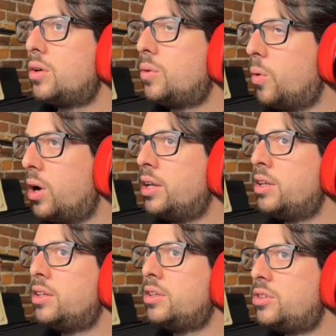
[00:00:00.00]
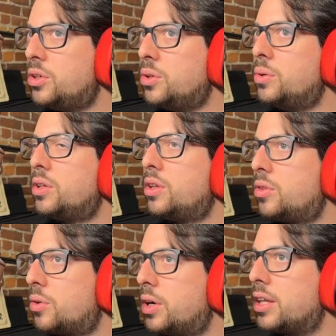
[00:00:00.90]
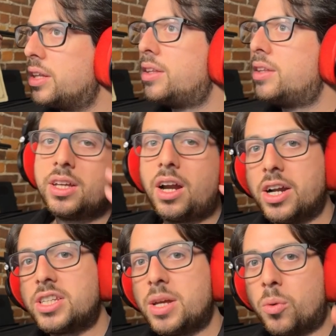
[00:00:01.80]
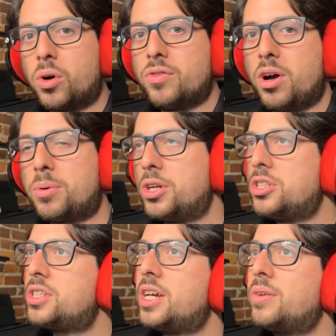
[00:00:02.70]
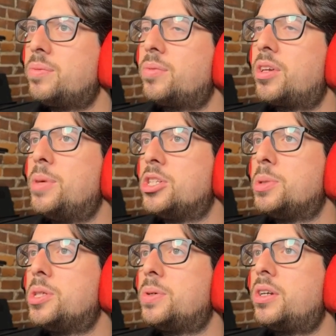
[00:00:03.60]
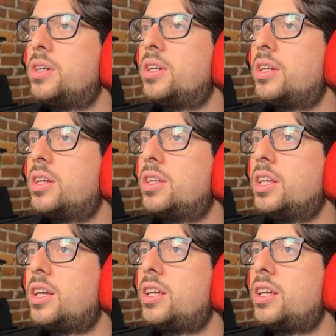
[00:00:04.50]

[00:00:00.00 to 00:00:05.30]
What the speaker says: 1, 2, 3. All right, same order of operations now. Command spacebar, click